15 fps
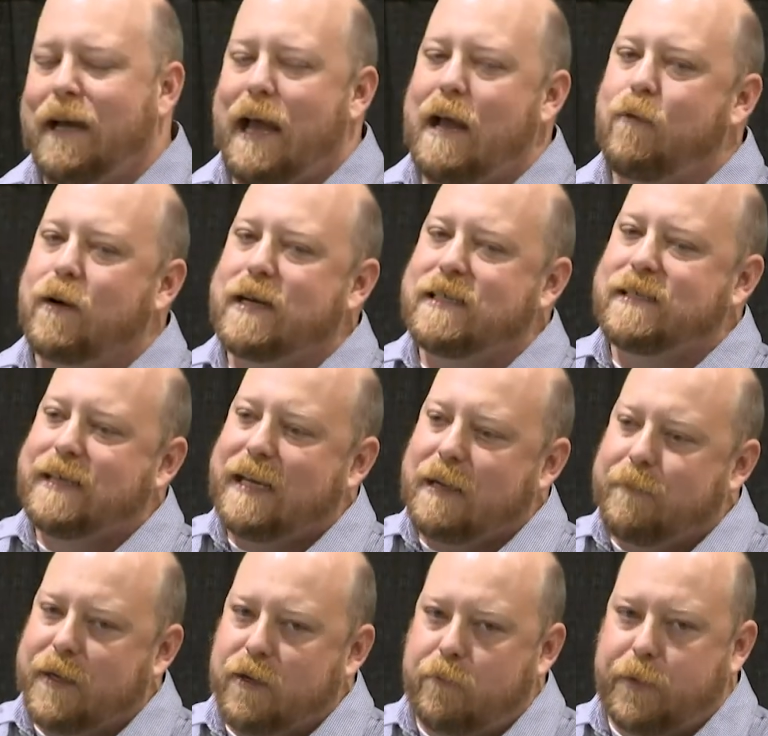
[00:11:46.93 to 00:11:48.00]
Hey, we're going to stand
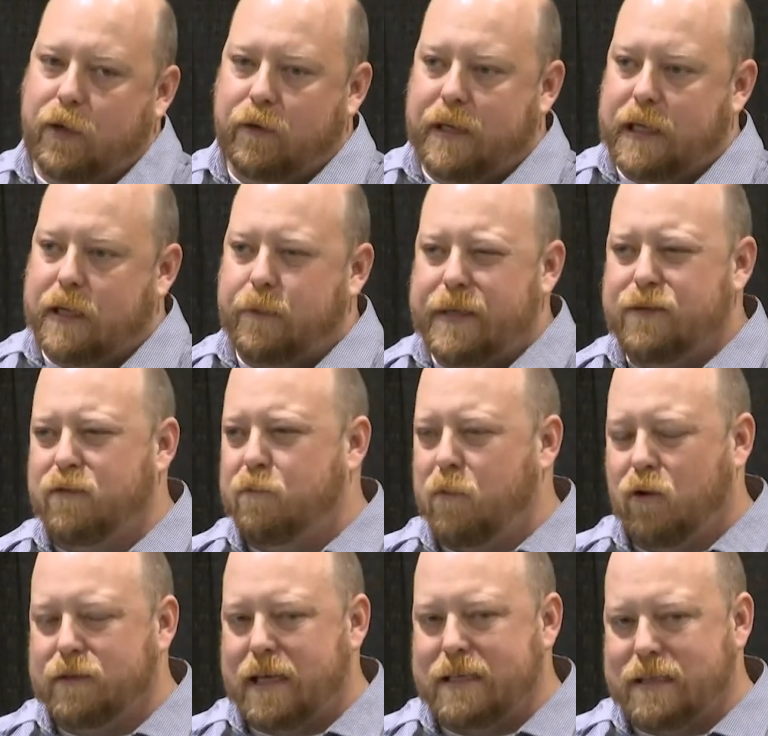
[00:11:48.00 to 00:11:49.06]
up a new building. Can we do a
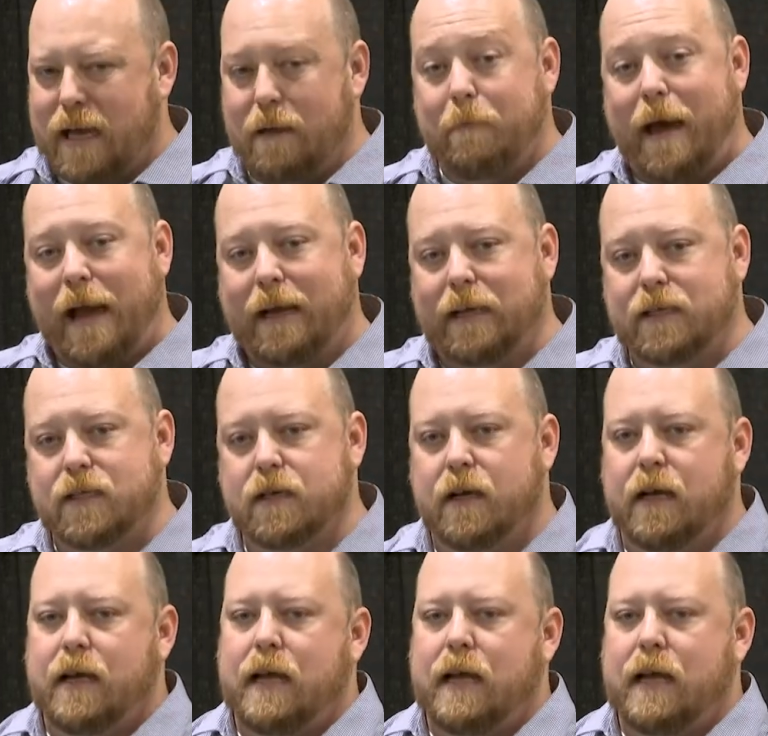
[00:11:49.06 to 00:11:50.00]
multi-site package?